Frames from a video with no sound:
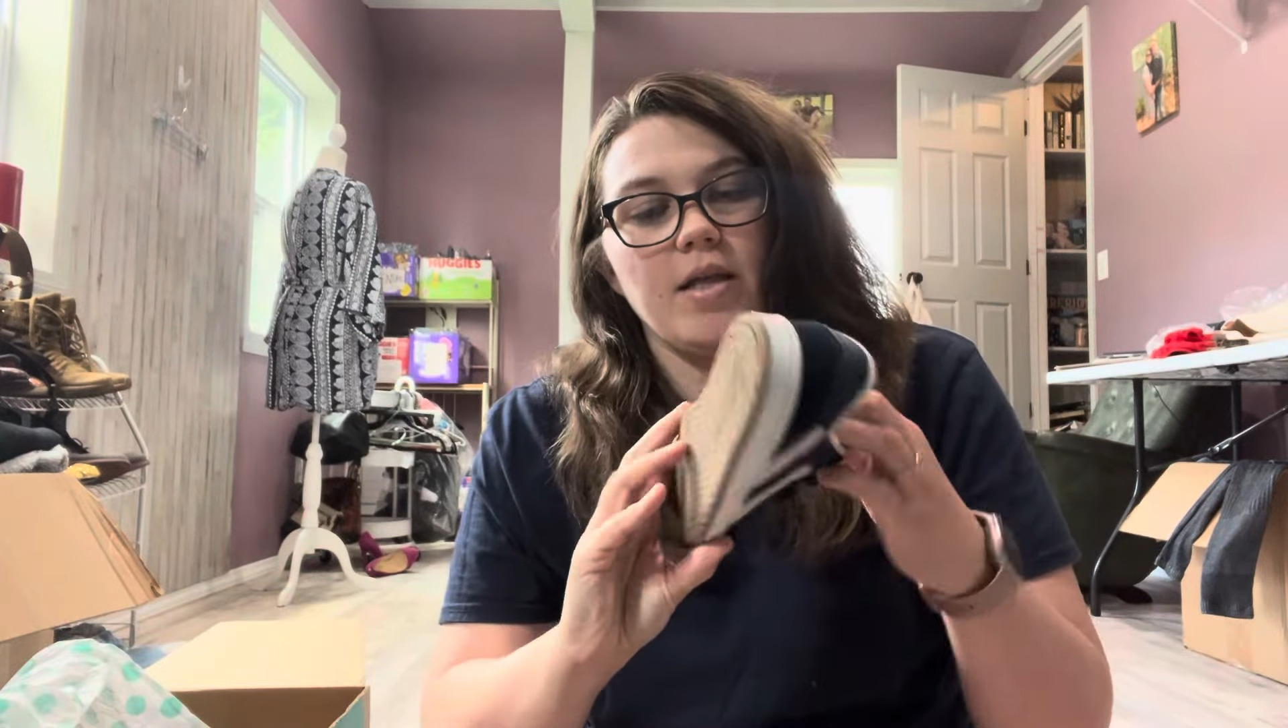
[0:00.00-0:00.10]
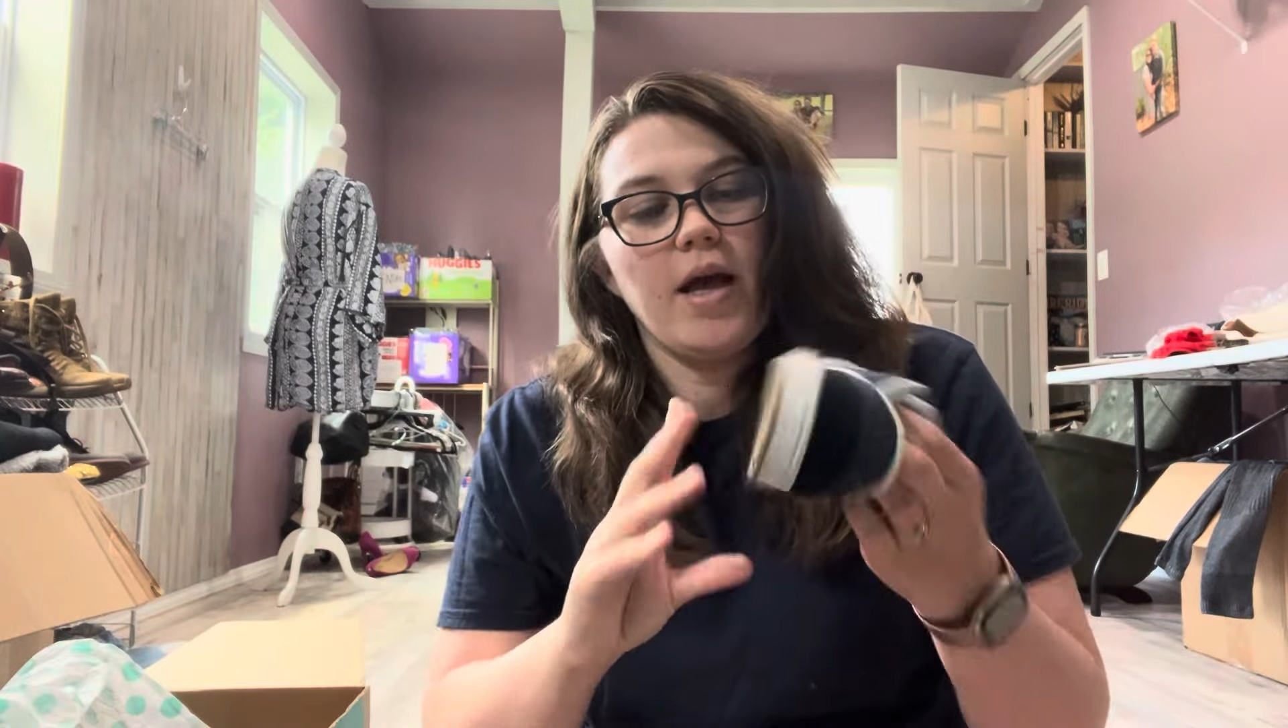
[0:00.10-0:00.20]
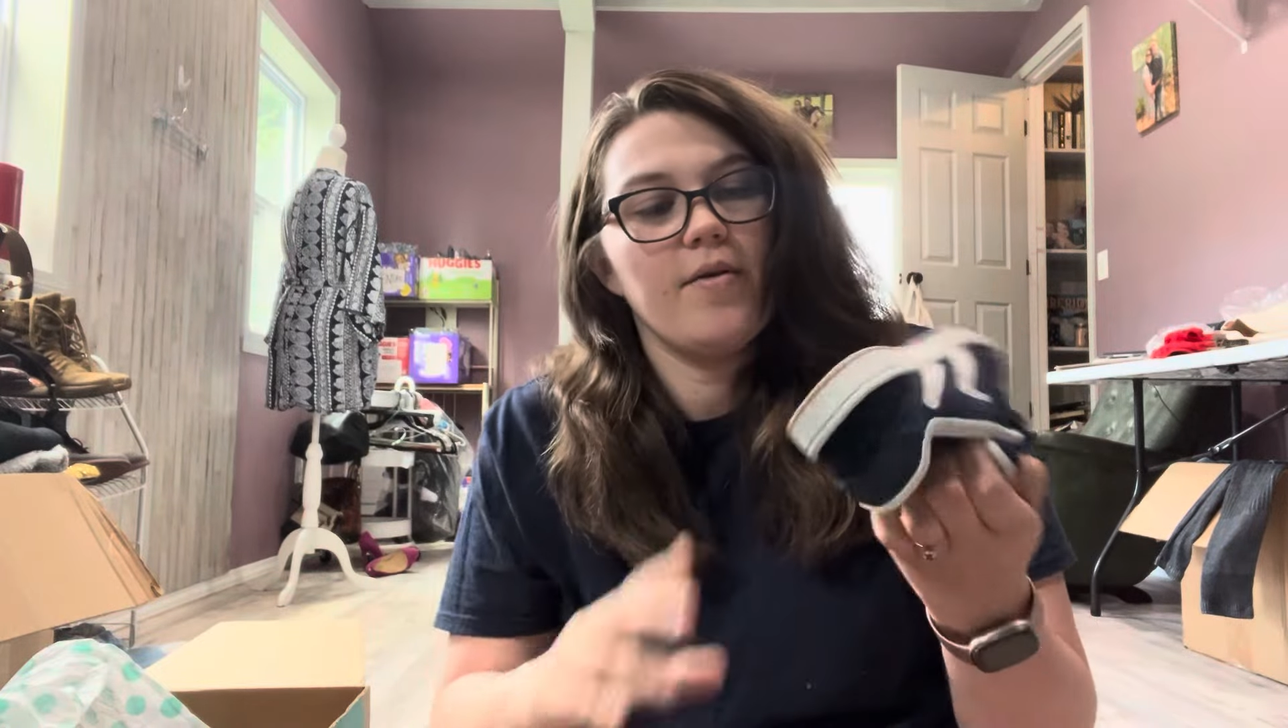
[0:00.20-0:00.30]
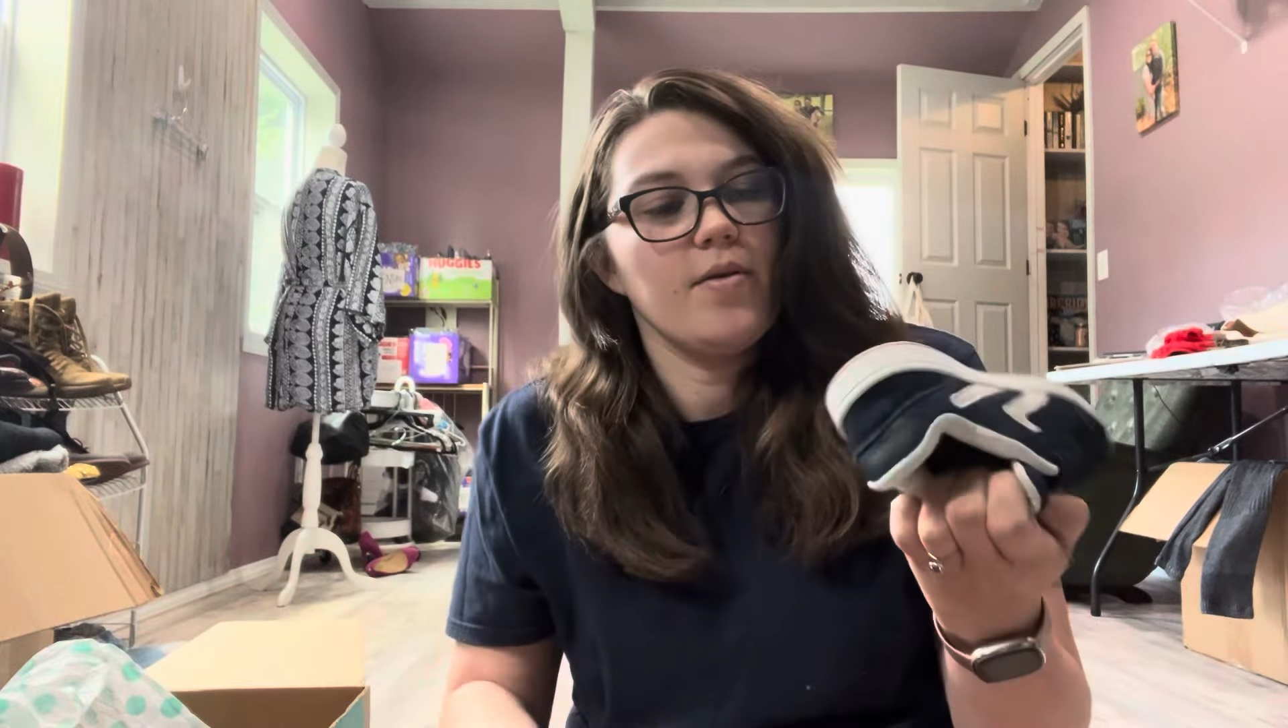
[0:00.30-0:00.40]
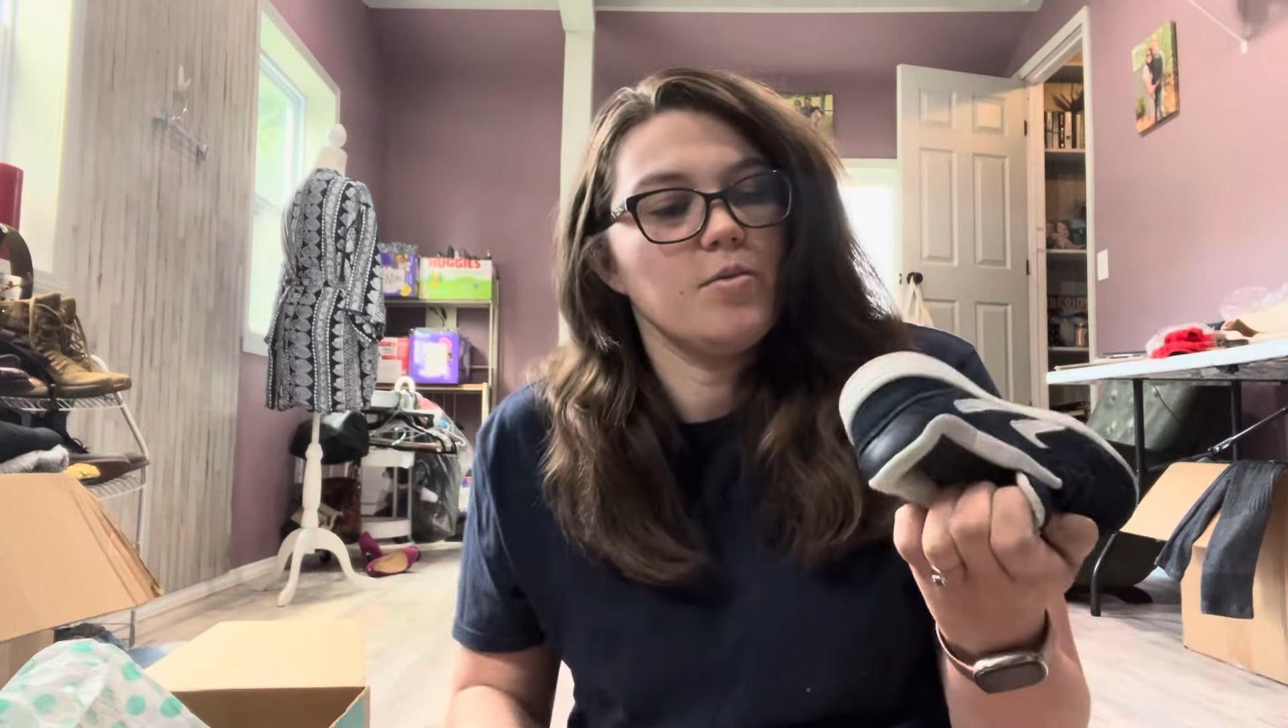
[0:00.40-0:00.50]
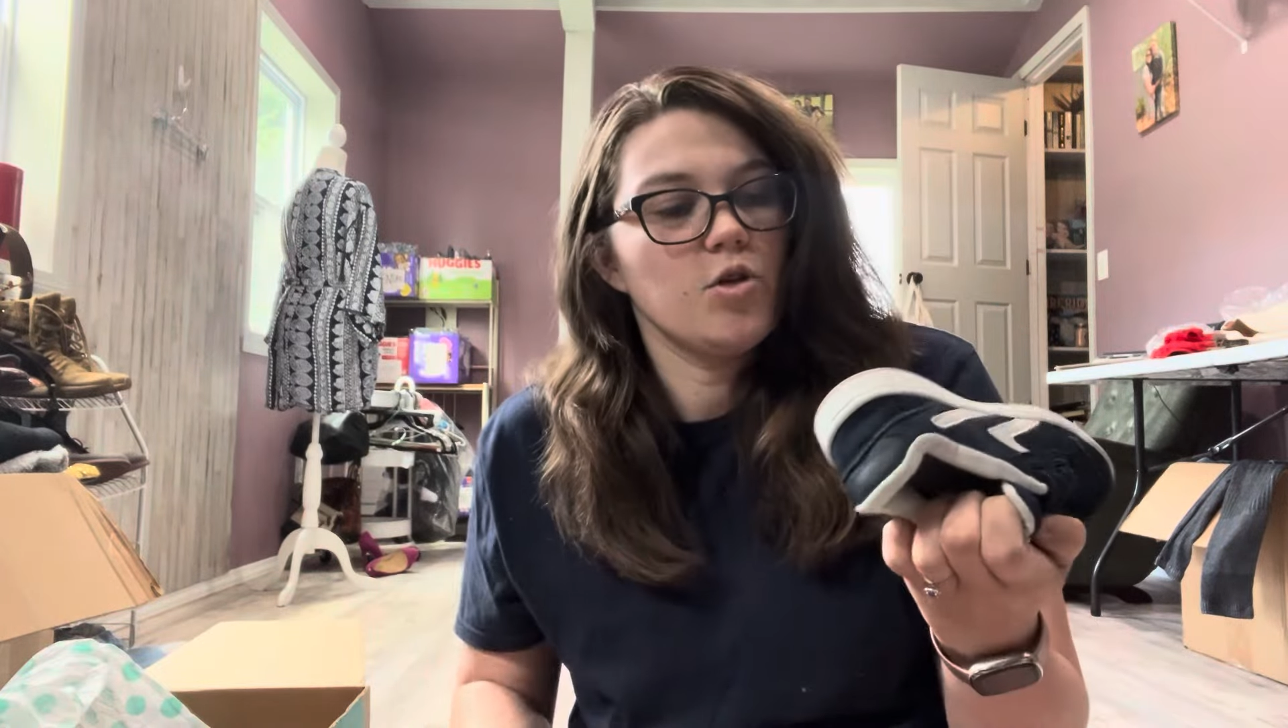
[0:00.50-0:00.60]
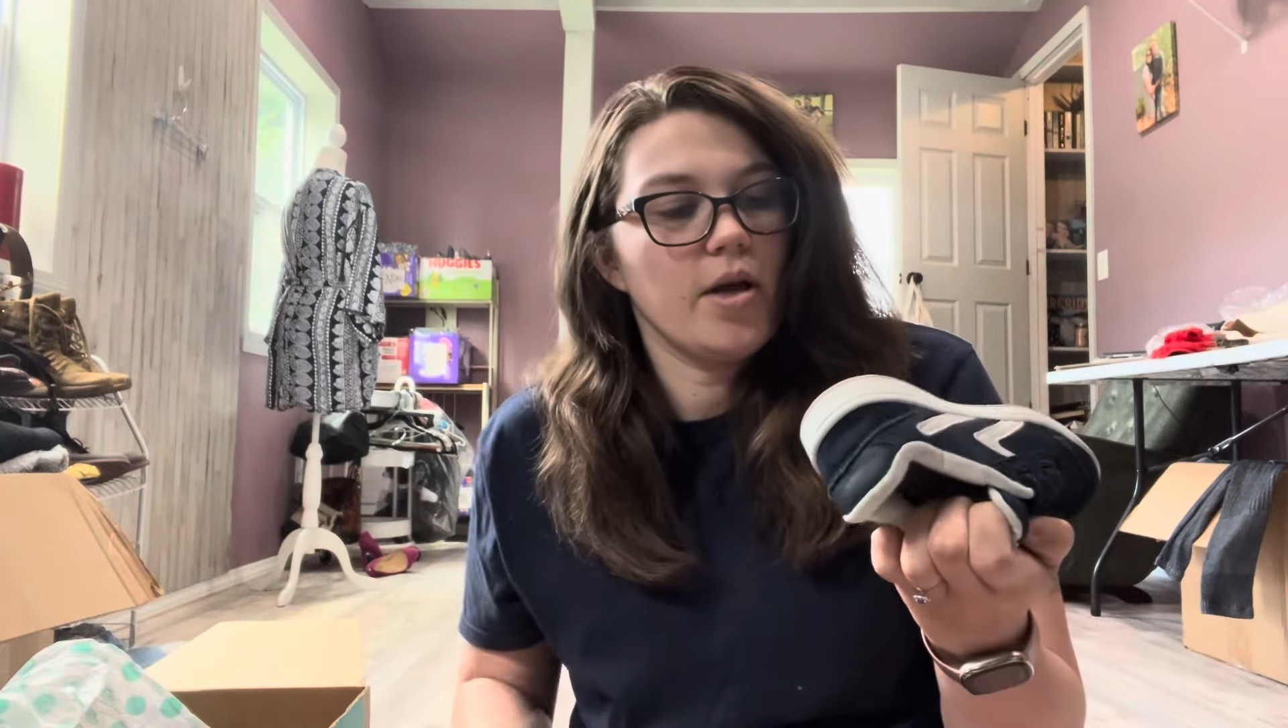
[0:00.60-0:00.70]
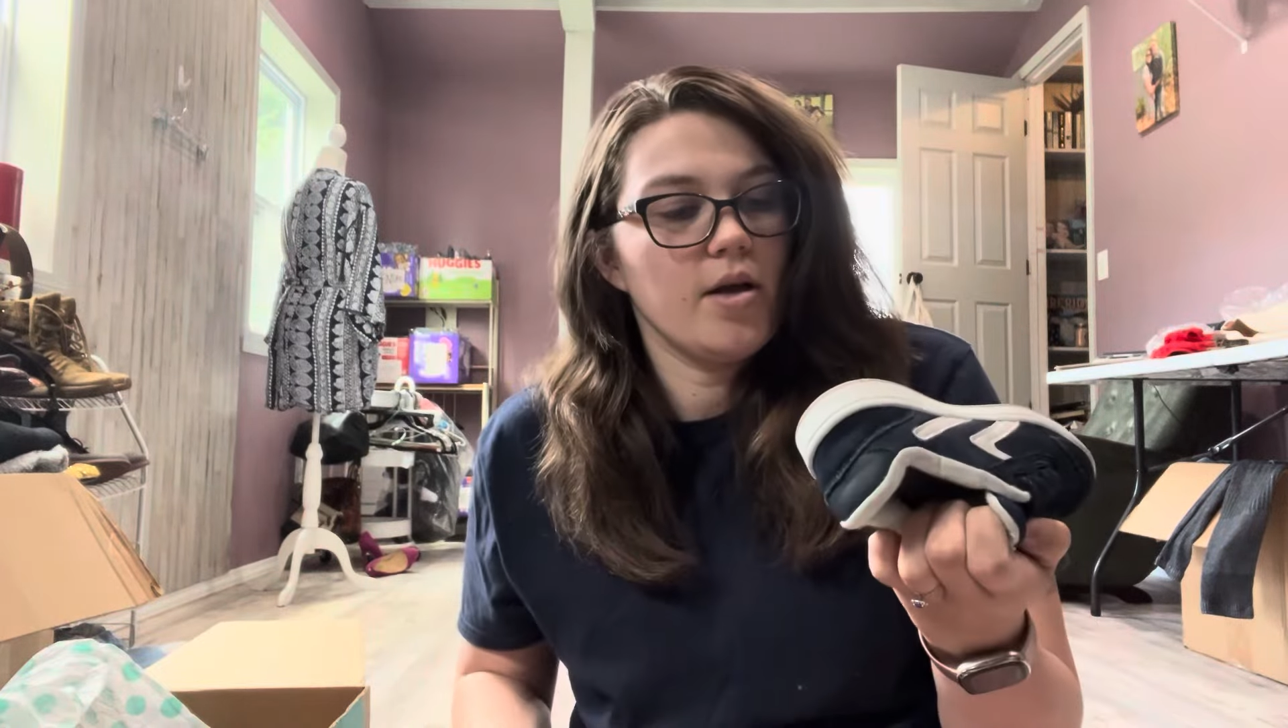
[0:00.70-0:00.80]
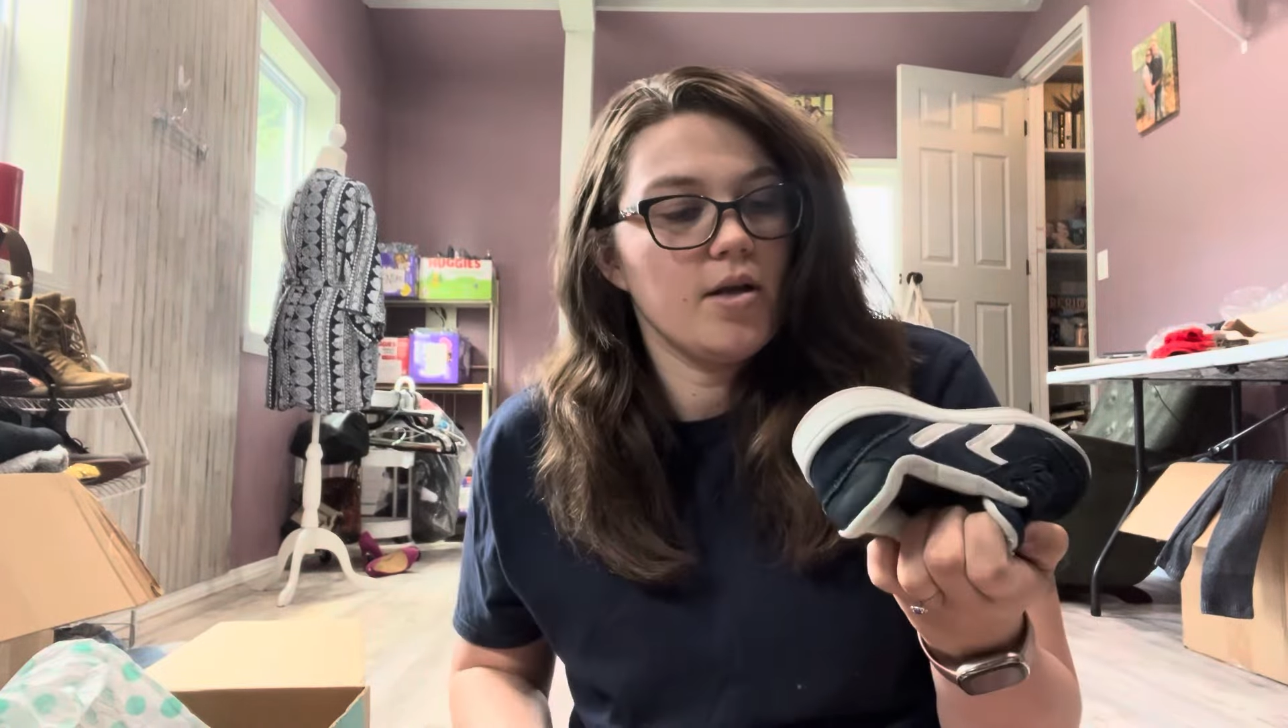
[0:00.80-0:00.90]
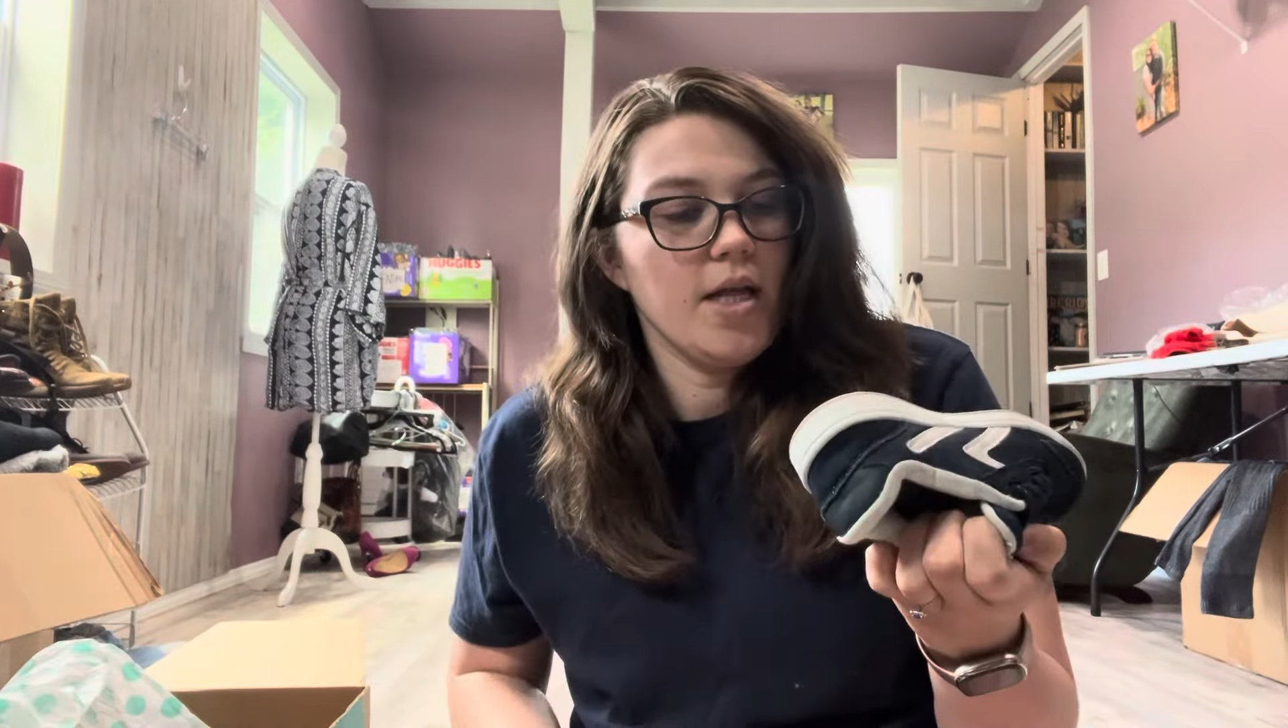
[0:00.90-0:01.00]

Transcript: have him try on.